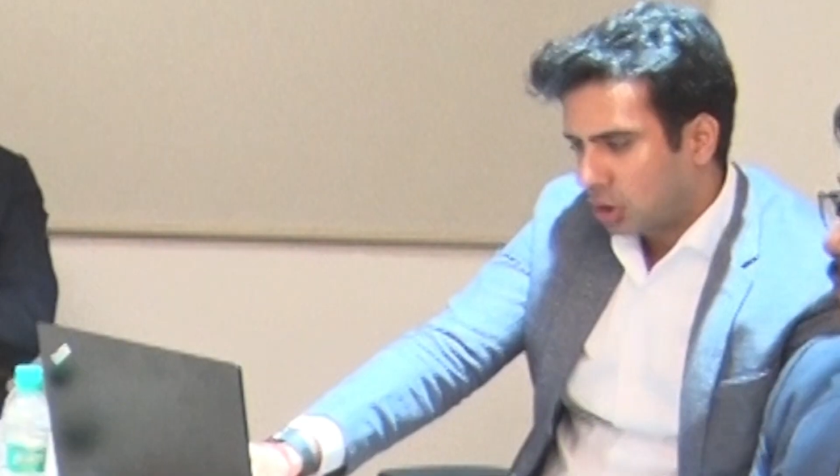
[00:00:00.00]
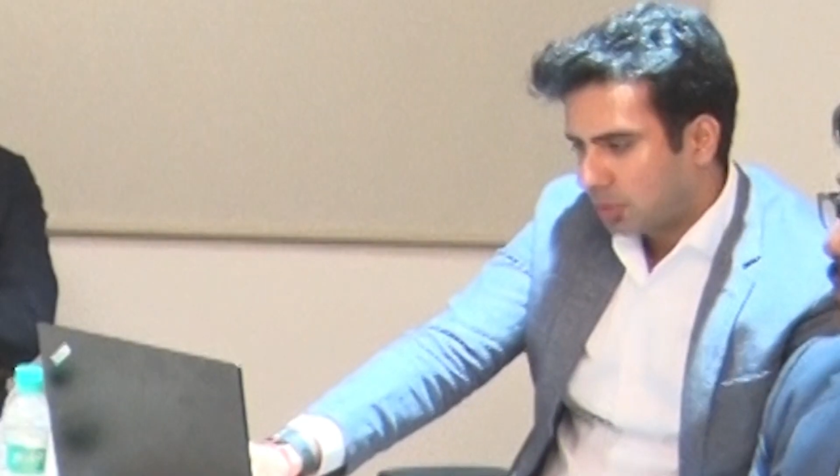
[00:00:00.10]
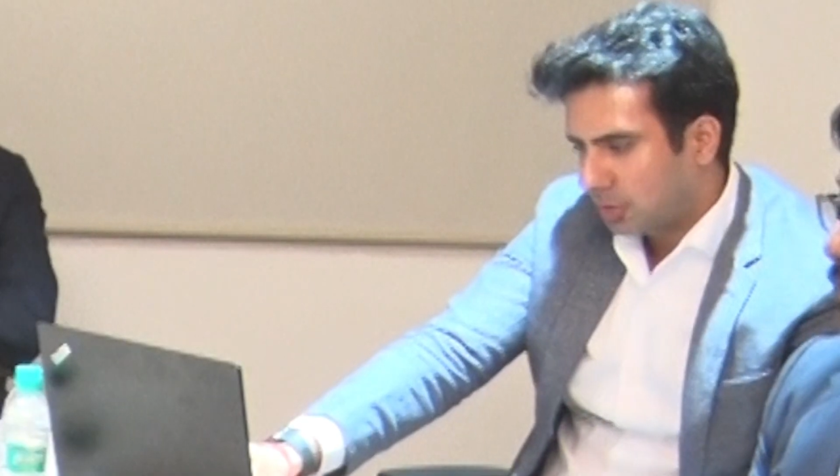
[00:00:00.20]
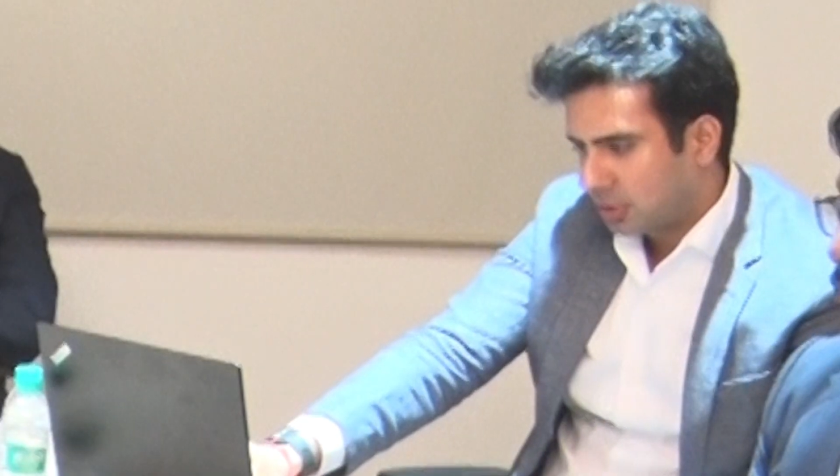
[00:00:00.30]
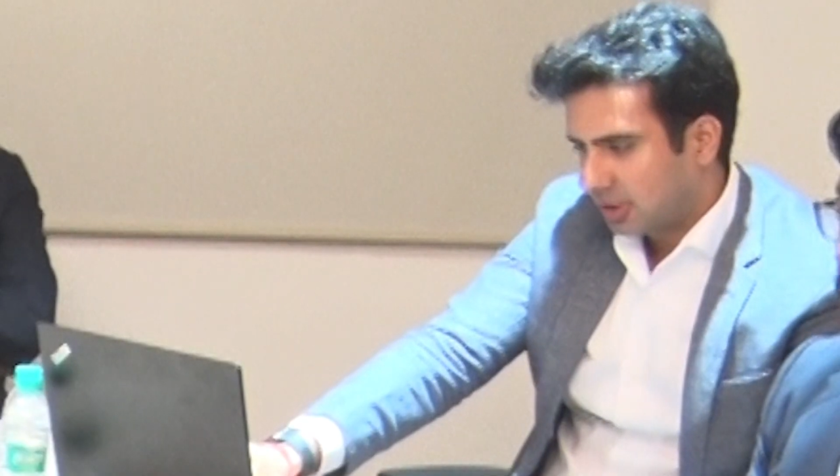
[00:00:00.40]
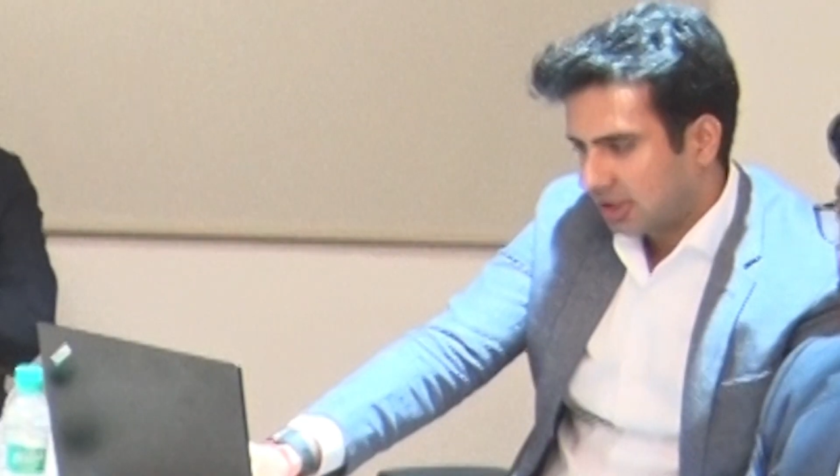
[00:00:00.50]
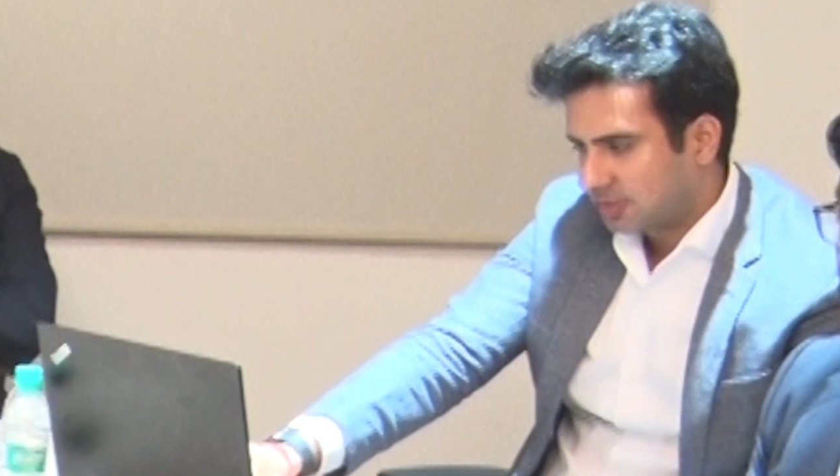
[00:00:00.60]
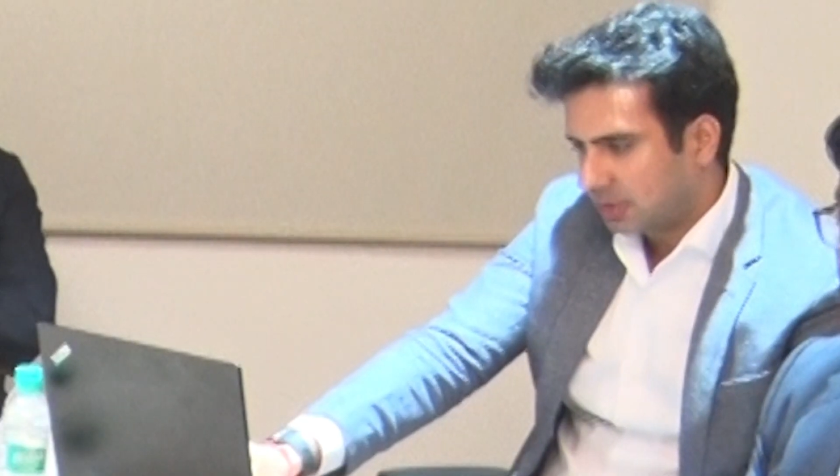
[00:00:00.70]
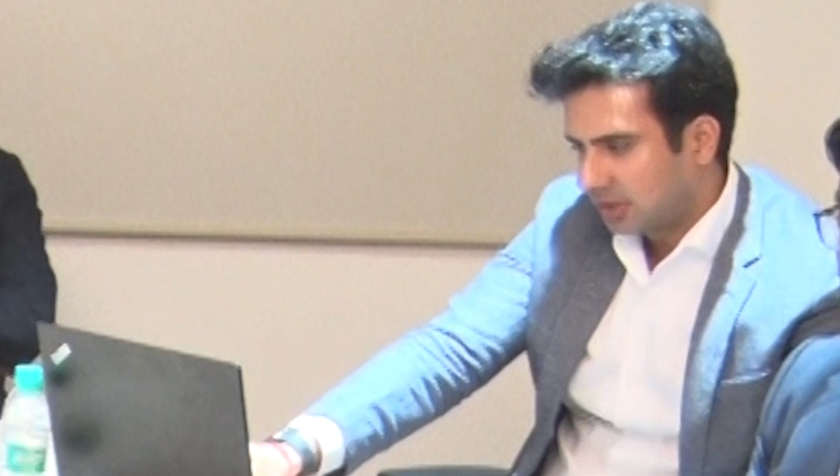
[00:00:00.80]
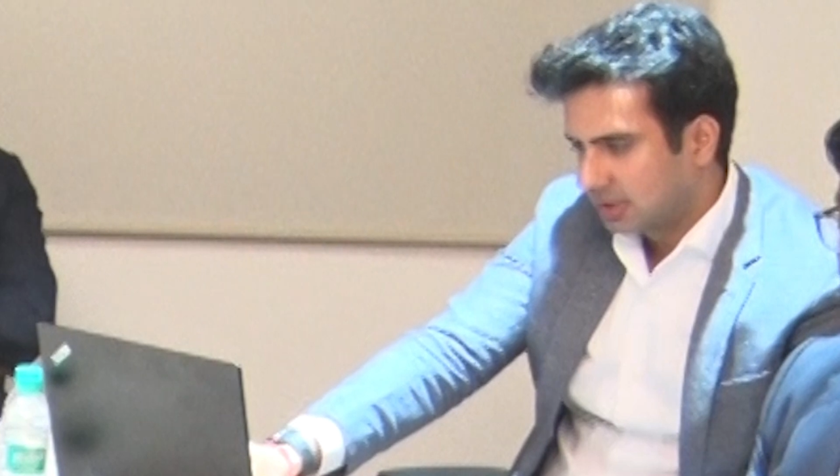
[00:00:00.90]
talk about our
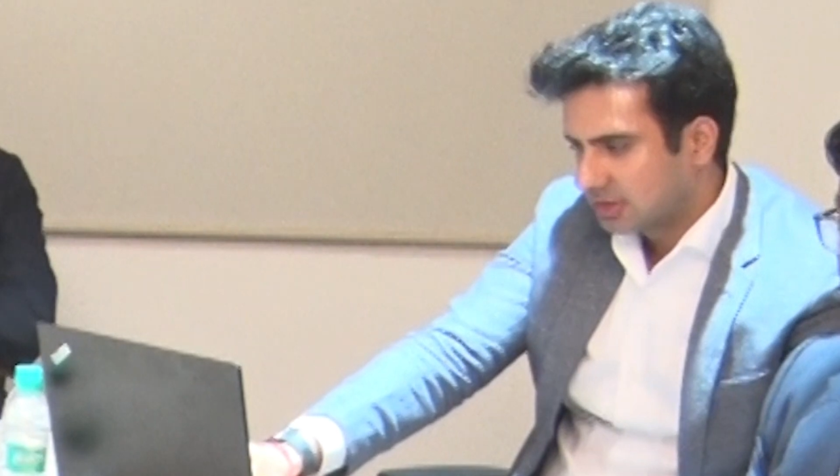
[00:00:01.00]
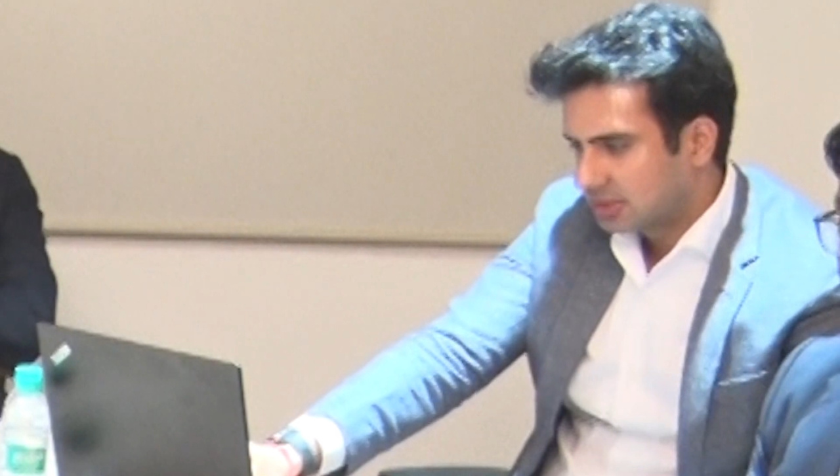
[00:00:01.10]
experience.